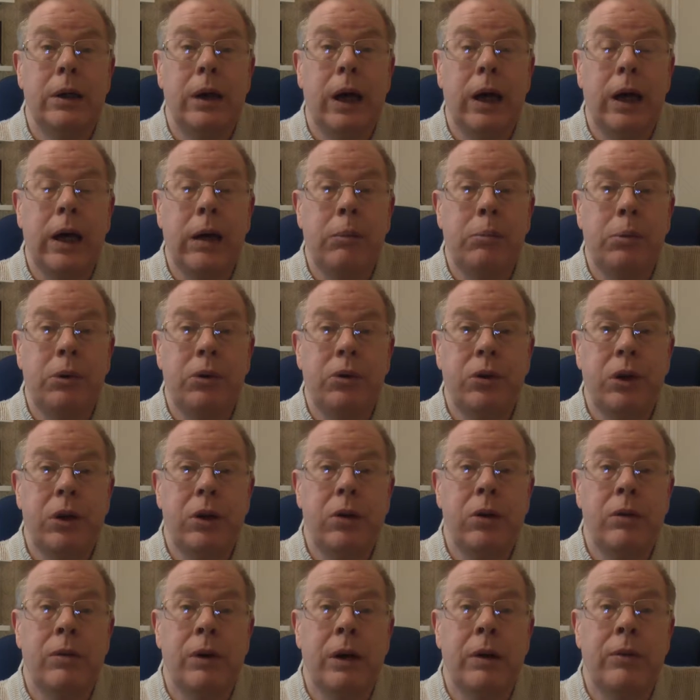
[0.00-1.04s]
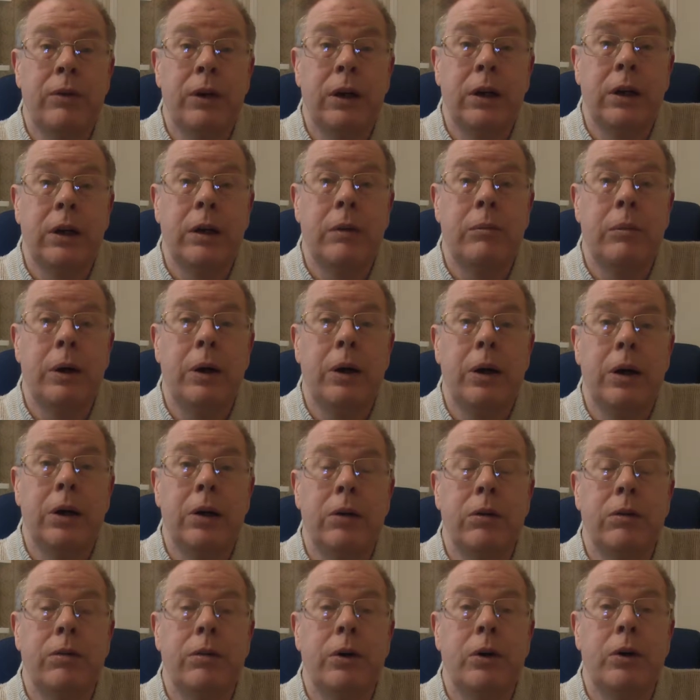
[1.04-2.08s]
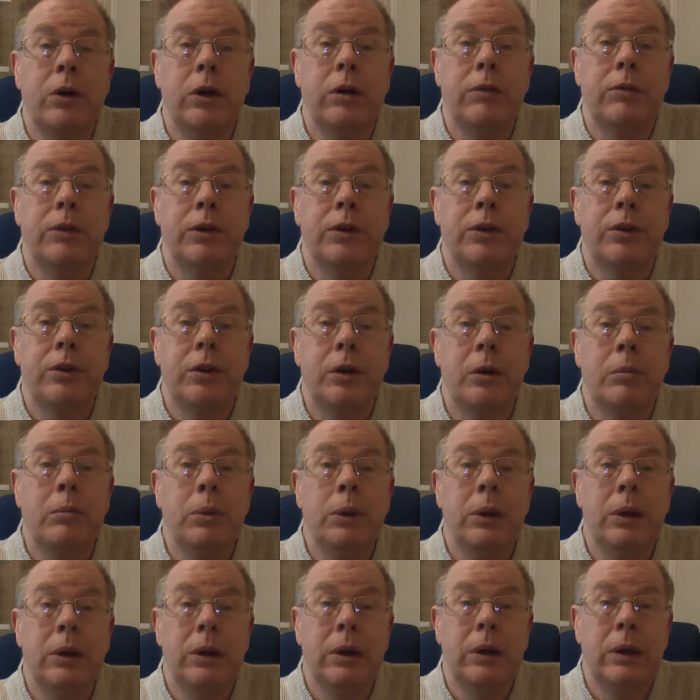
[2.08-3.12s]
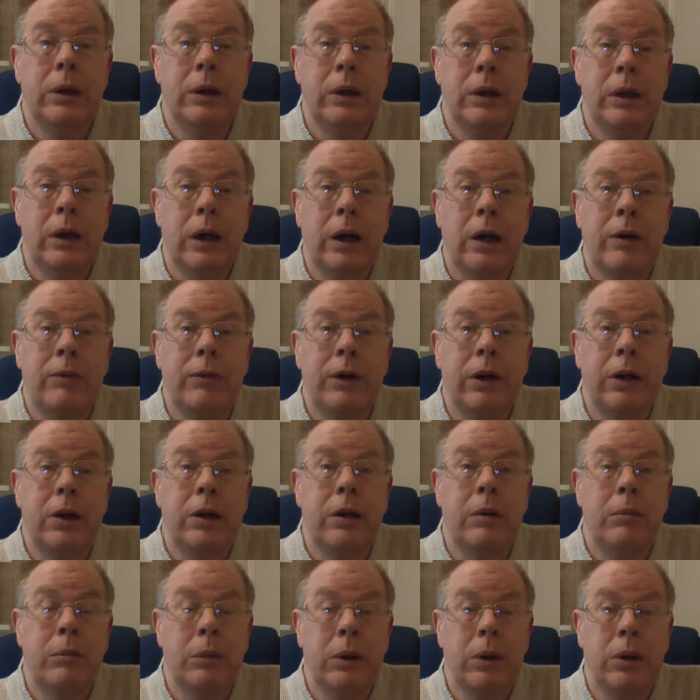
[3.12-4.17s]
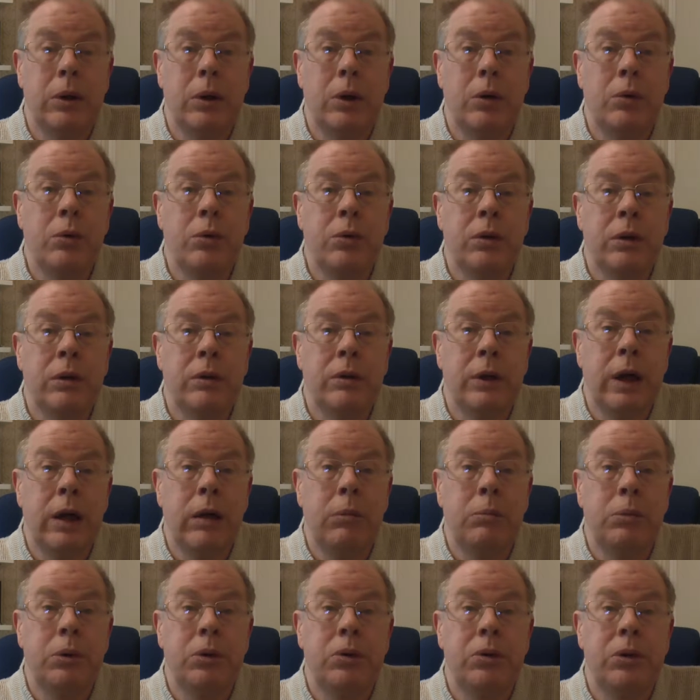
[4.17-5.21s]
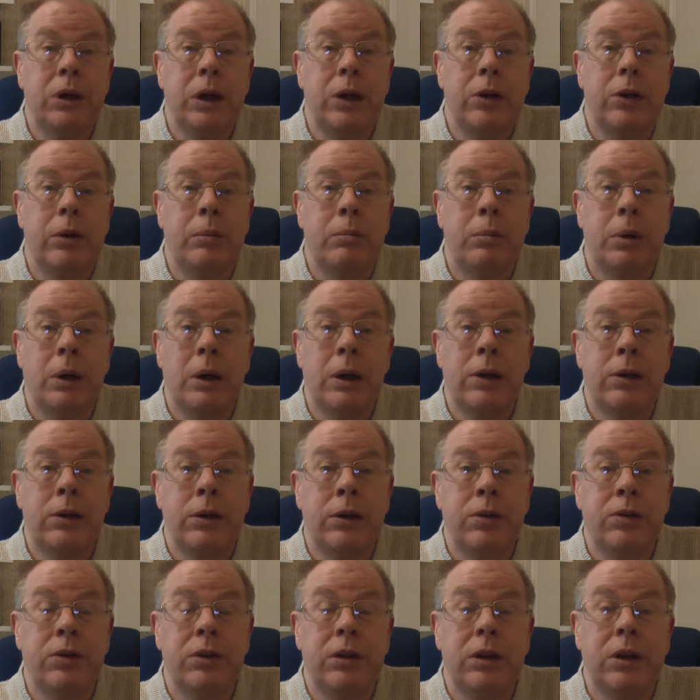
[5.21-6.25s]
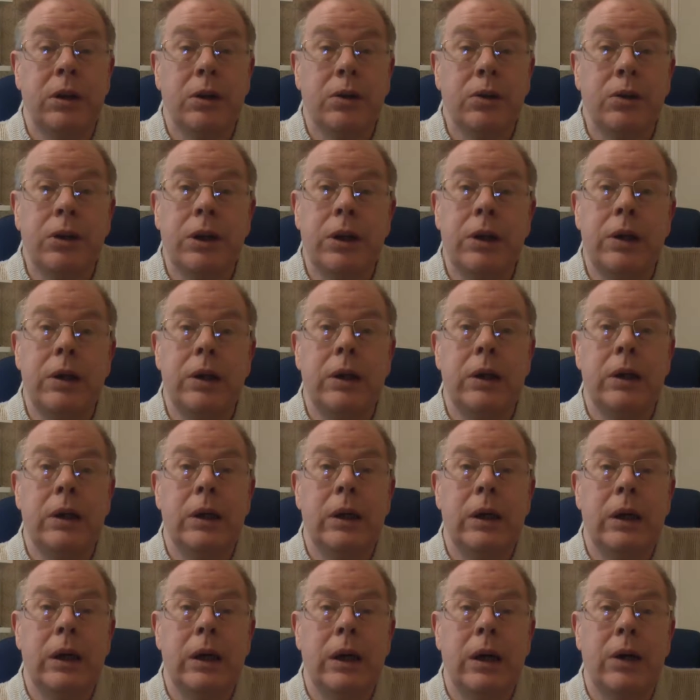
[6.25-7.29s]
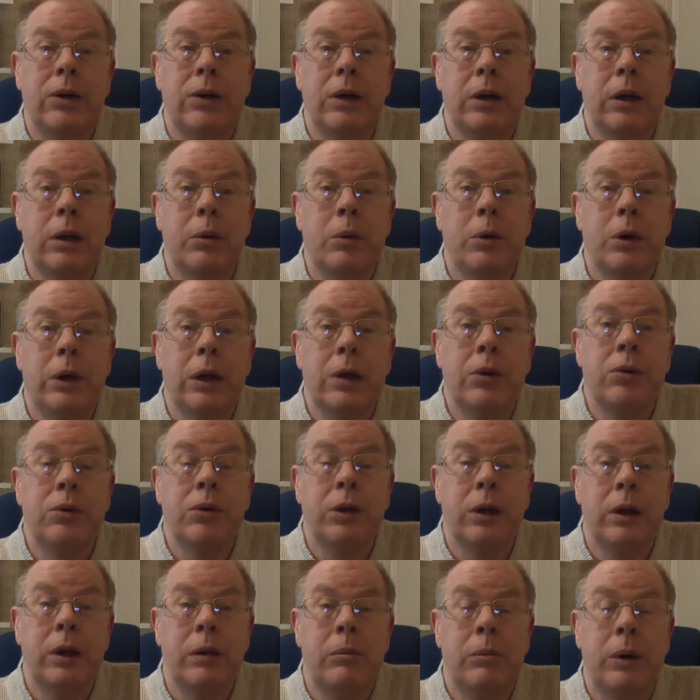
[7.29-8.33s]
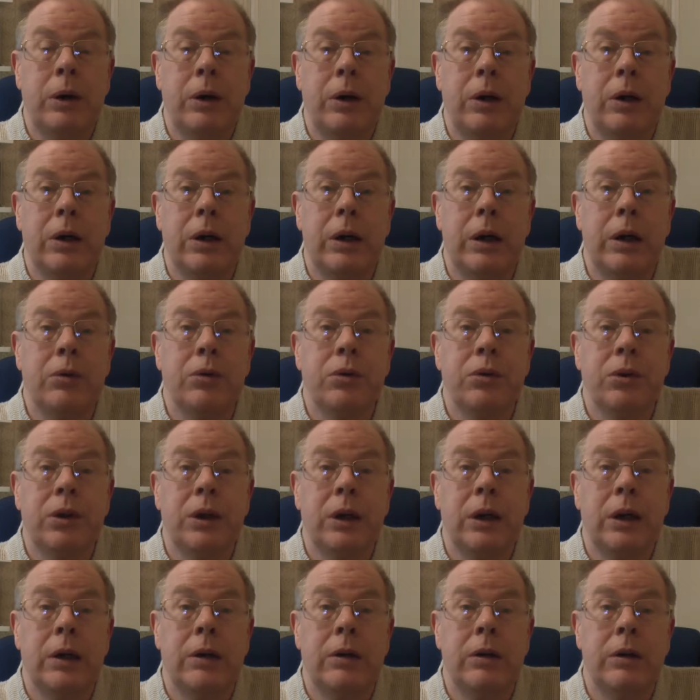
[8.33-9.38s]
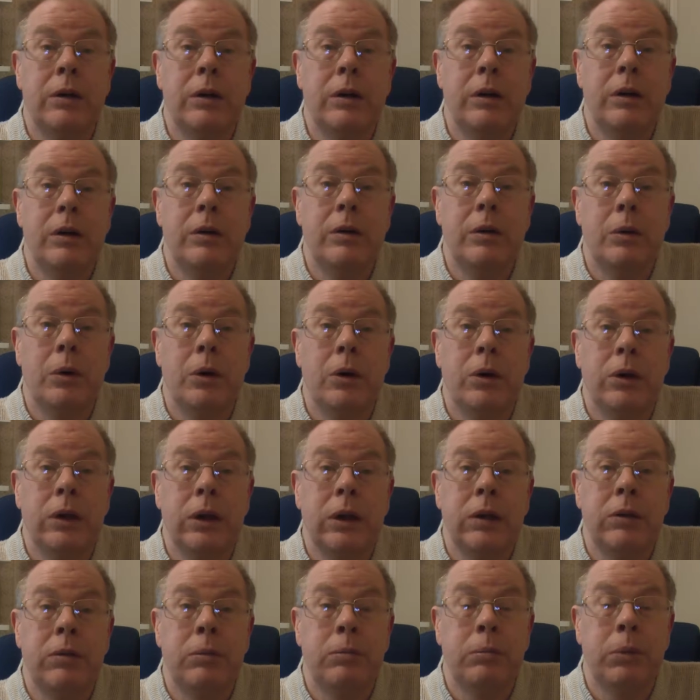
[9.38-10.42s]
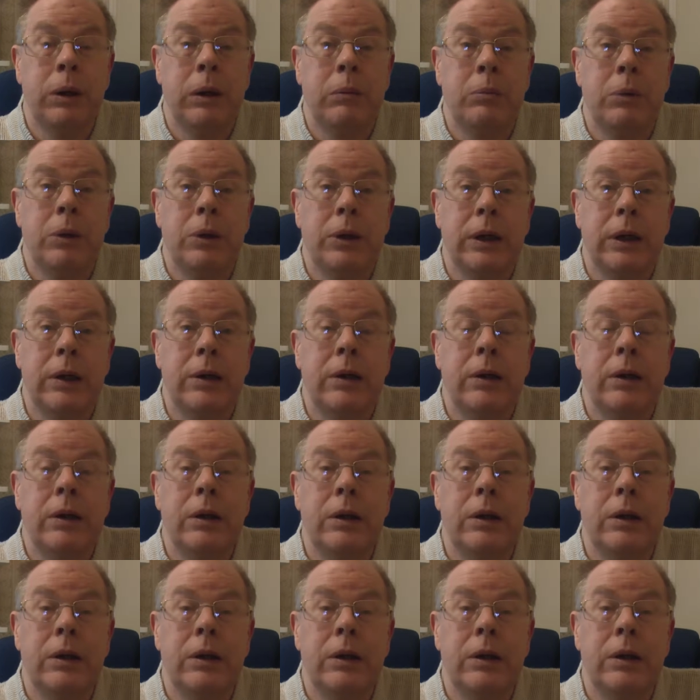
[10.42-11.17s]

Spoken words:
8% of African Americans voted for Trump. Those 8% are probably as disgusted as anyone else in America outside of what these people did.